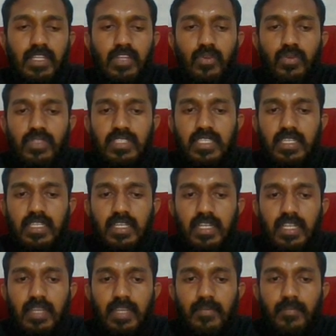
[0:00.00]
losing a
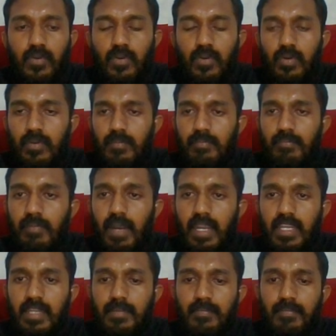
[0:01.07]
tempo
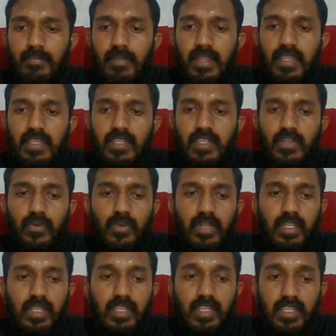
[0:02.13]
by playing
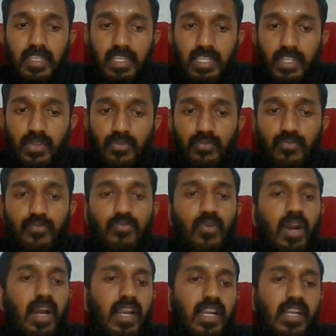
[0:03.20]
queen
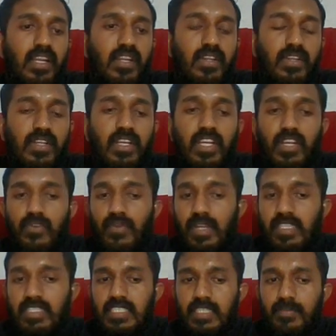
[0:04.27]
e1. Why
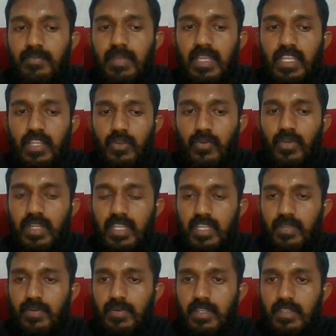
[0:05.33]
is he playing queen
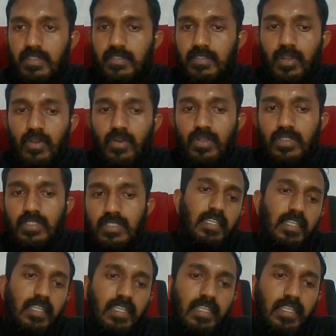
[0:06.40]
e1? Because
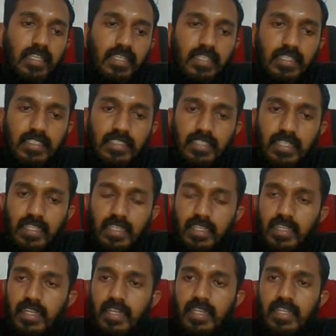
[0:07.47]
he is
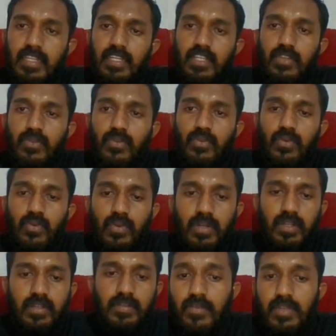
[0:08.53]
let into rook
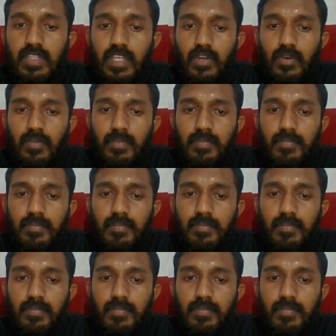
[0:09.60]
without